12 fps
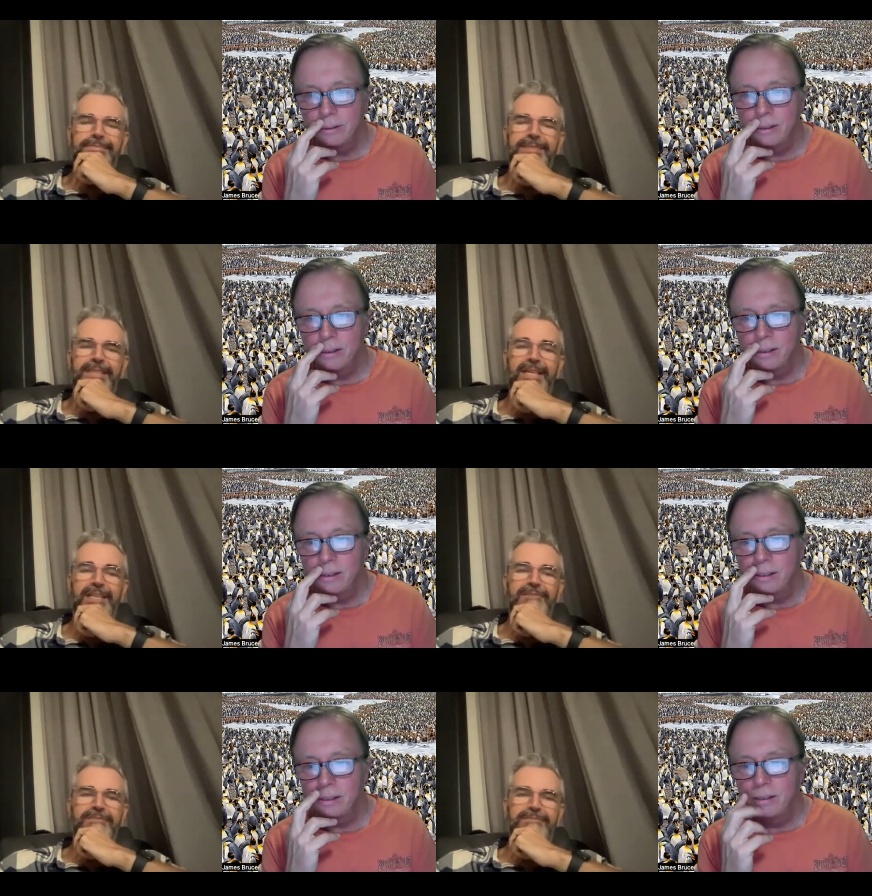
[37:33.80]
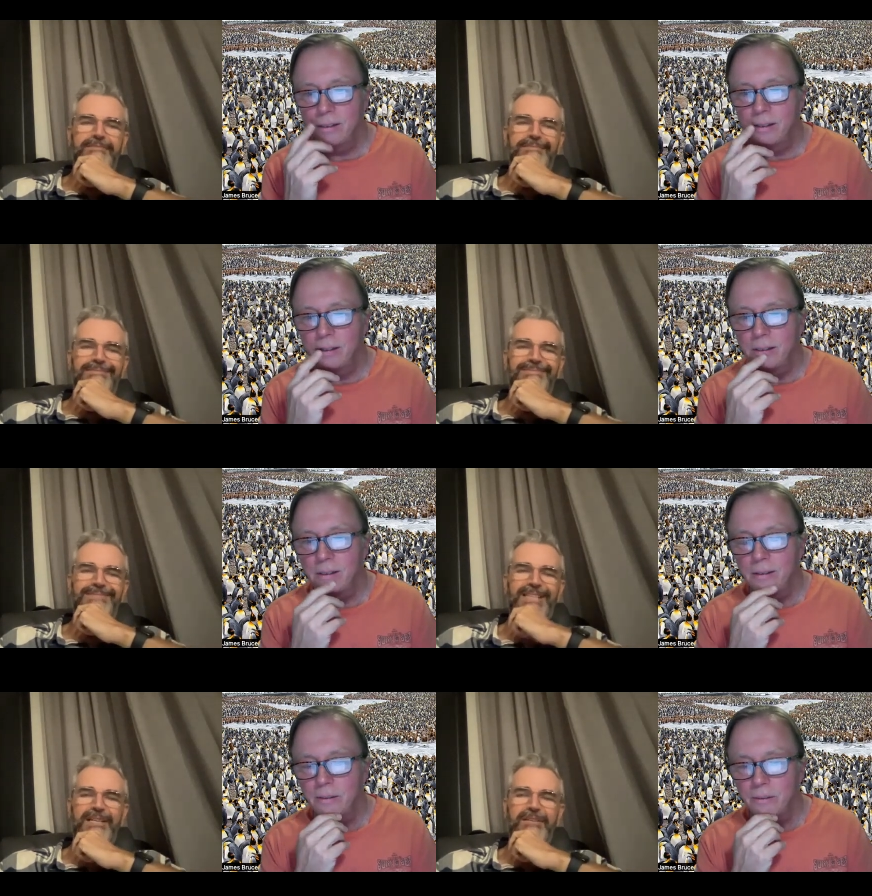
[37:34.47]
Speaker 1: Yeah.
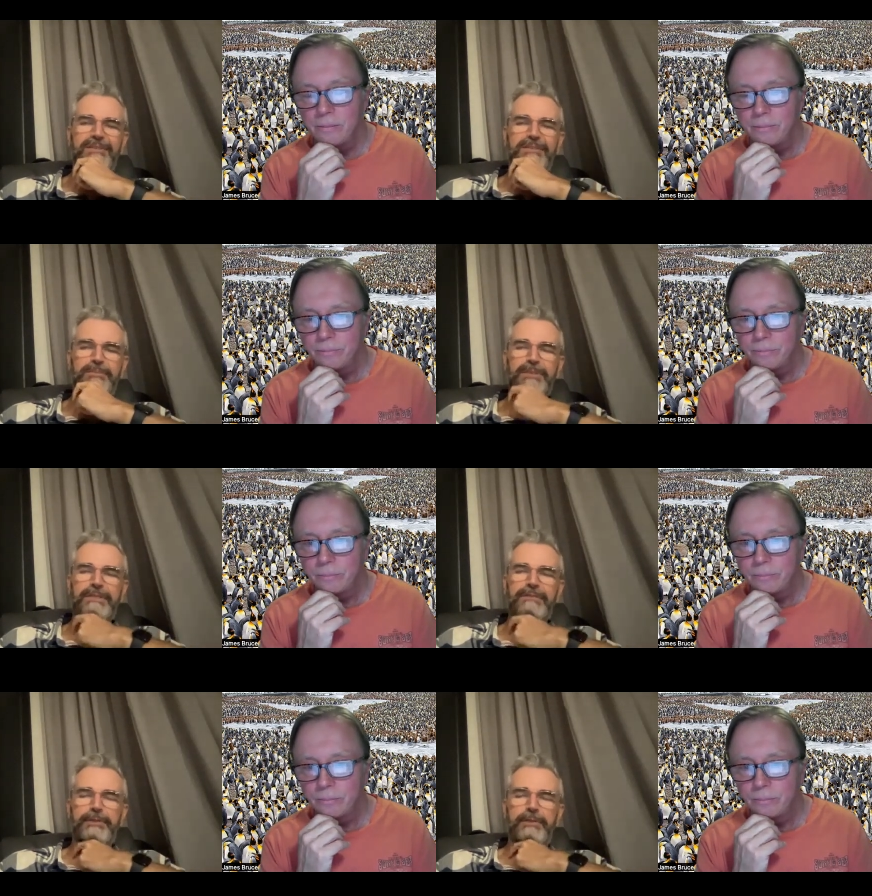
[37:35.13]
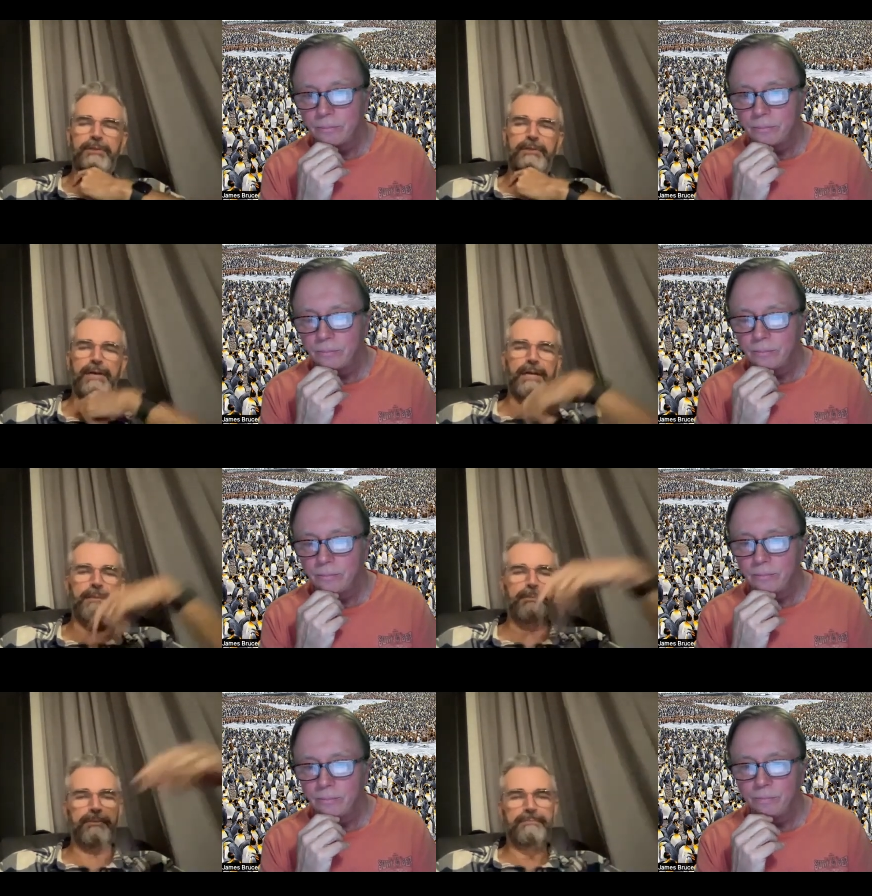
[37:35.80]
Yeah. You believe your own
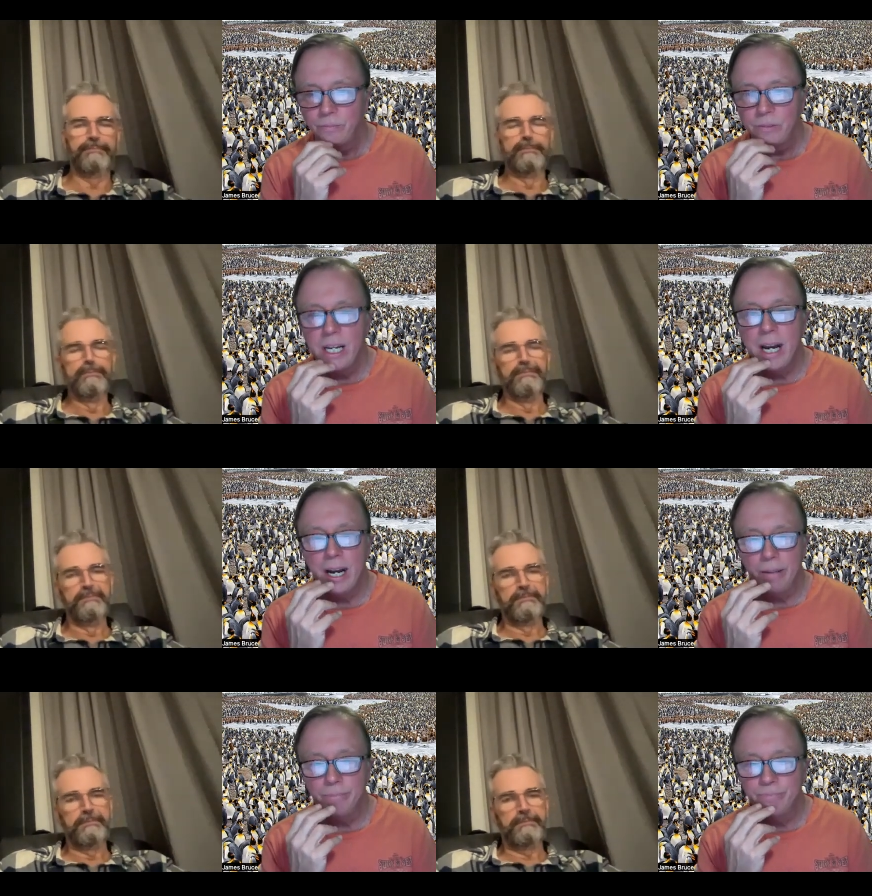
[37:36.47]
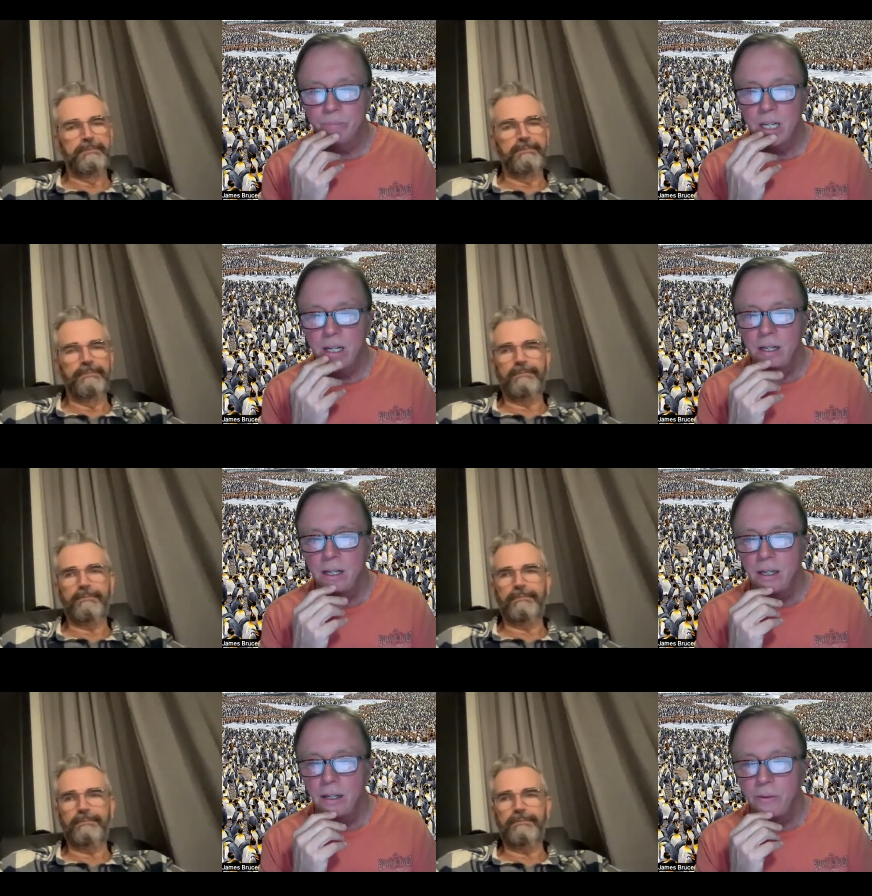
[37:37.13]
hype.
Speaker 2: Yeah.
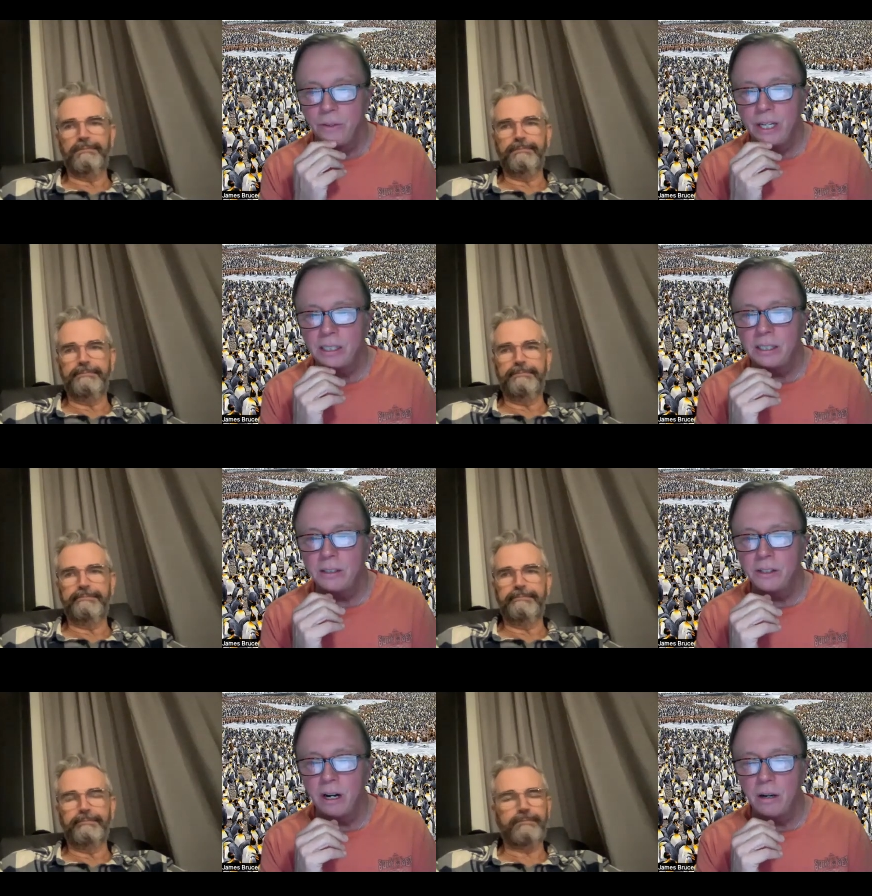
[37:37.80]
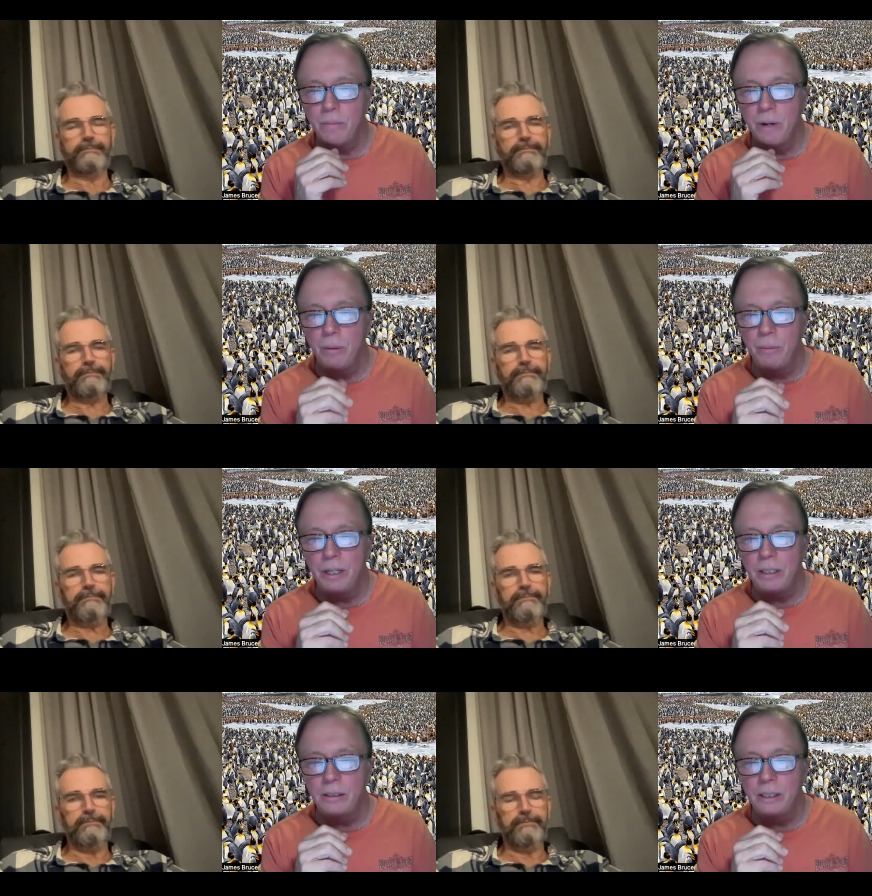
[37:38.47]
This is our
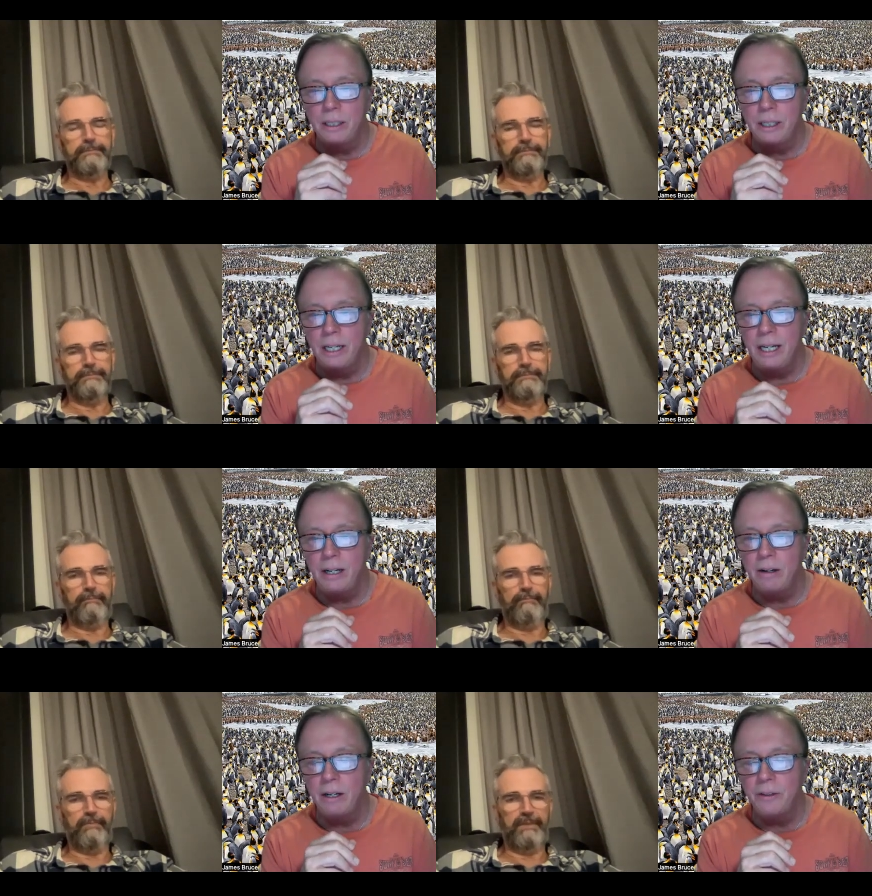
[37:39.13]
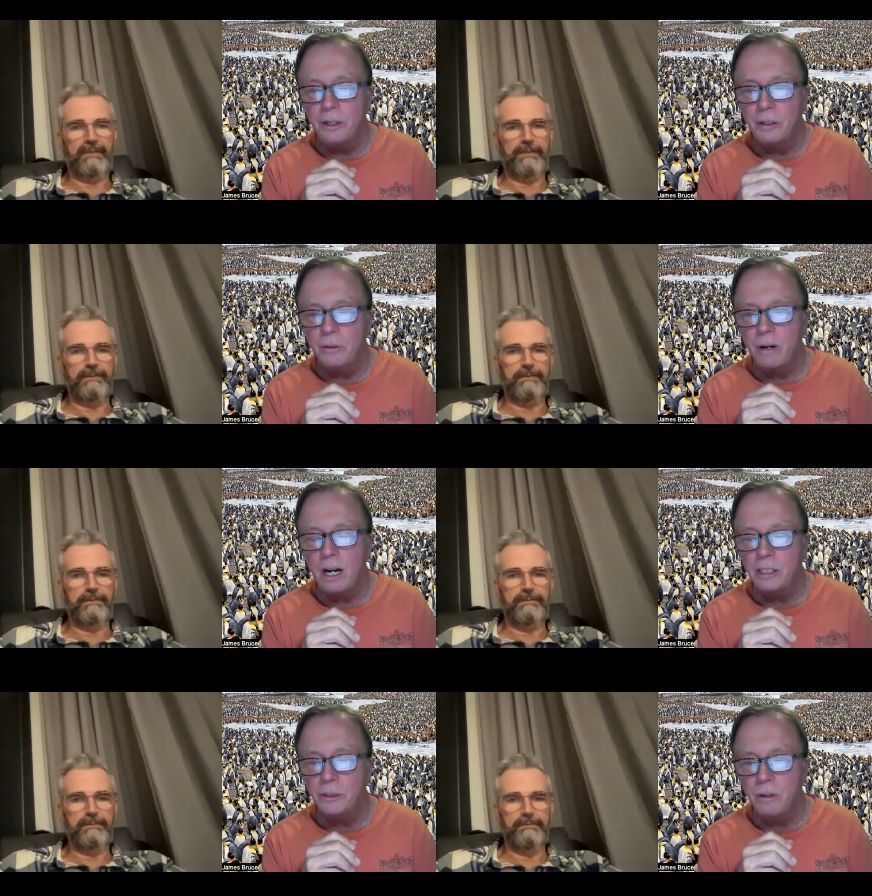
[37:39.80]
moment here at the
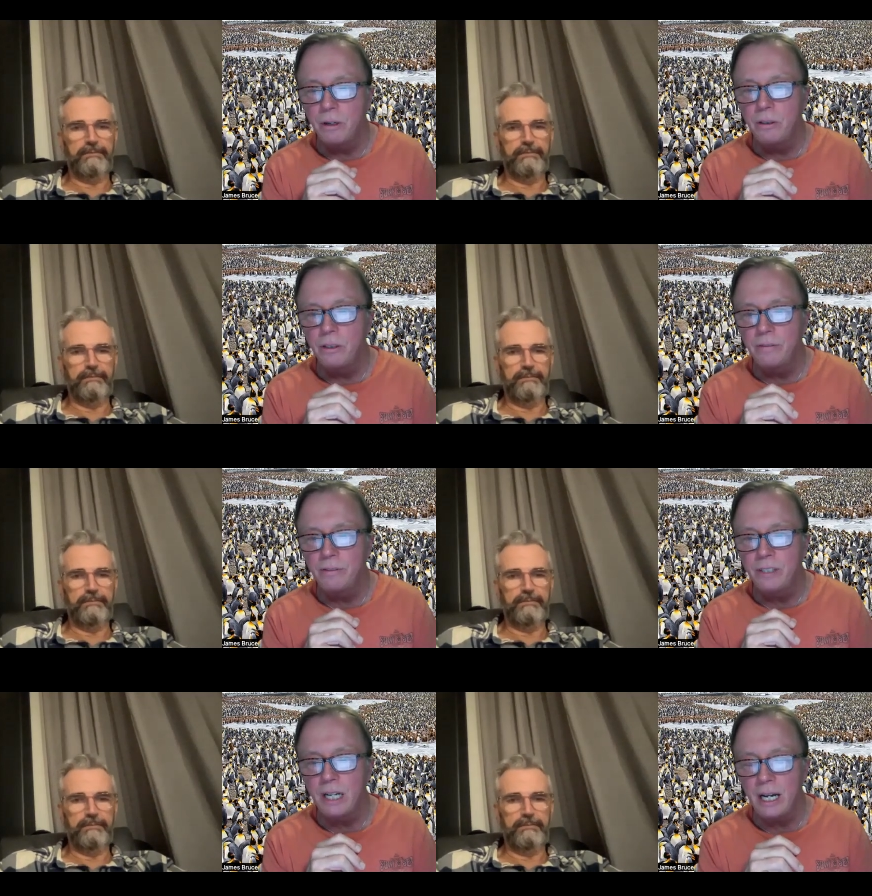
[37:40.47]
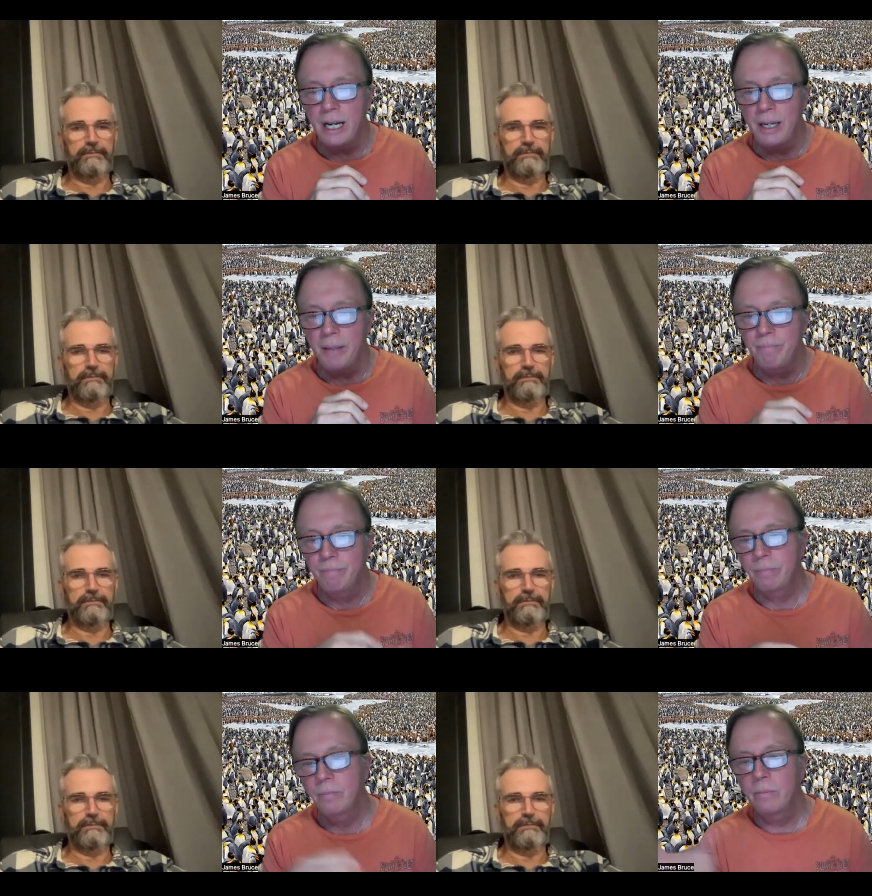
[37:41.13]
crossroads of time,